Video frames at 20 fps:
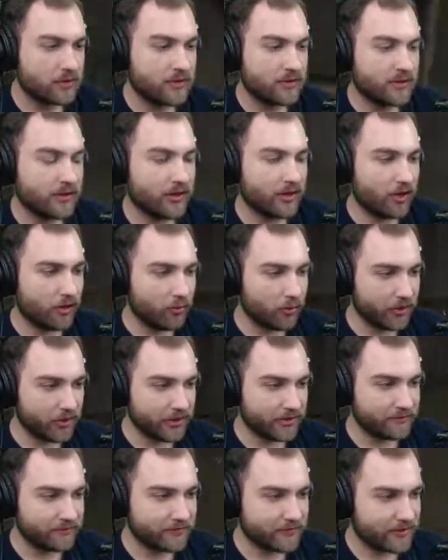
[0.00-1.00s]
Oh, boy.
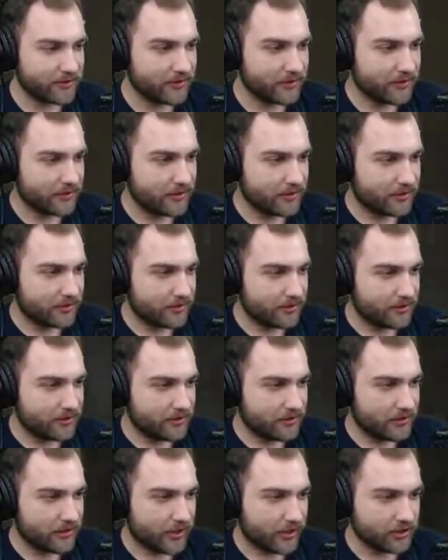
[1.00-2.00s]

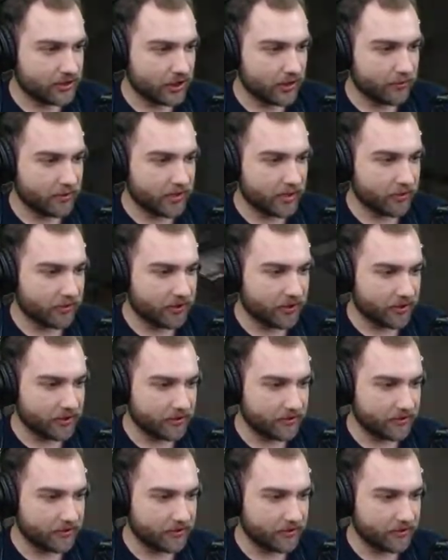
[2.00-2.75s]
I should have been able to